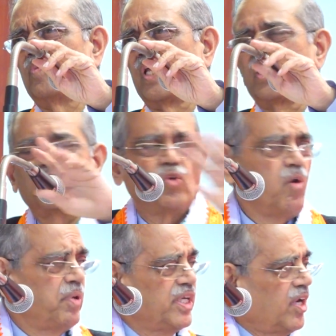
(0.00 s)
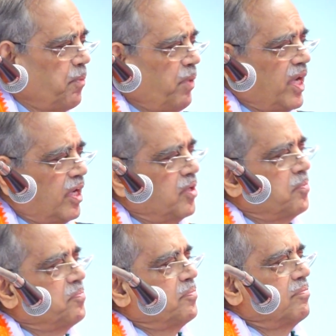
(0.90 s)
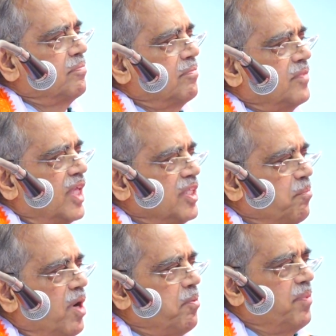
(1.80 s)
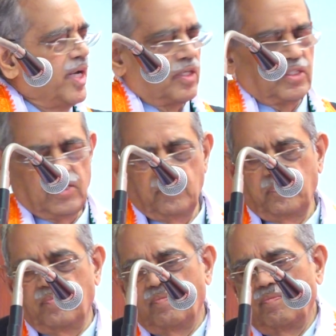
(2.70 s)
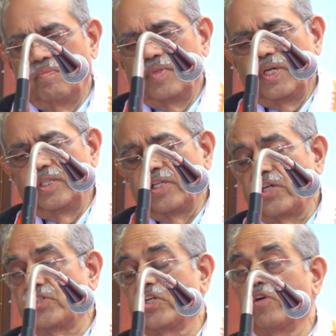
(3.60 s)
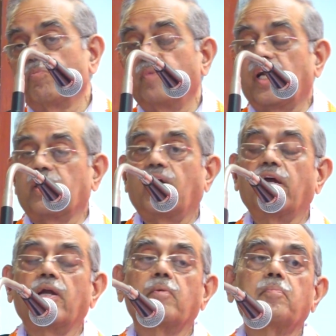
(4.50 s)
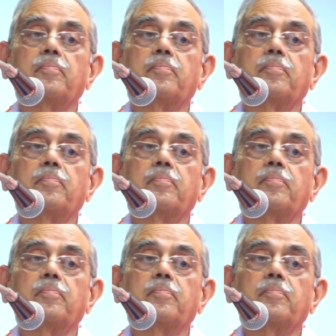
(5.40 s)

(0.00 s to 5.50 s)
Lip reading: There is no better epic than the Mahabharata in the history of mankind.